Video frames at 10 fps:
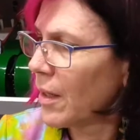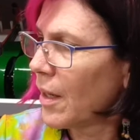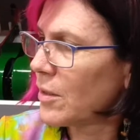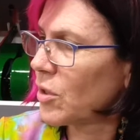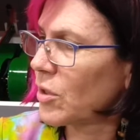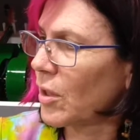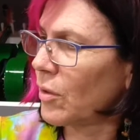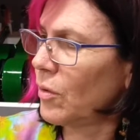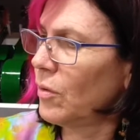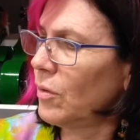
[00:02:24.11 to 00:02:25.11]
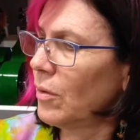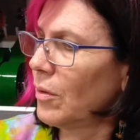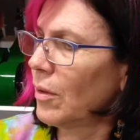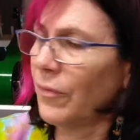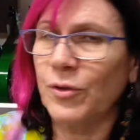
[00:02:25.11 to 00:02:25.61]
So
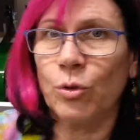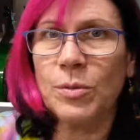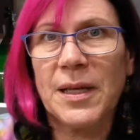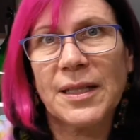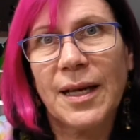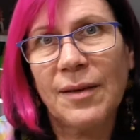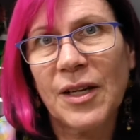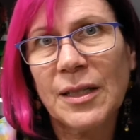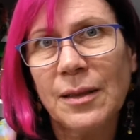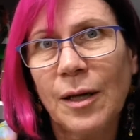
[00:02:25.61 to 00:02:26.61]
I've talked about the cover,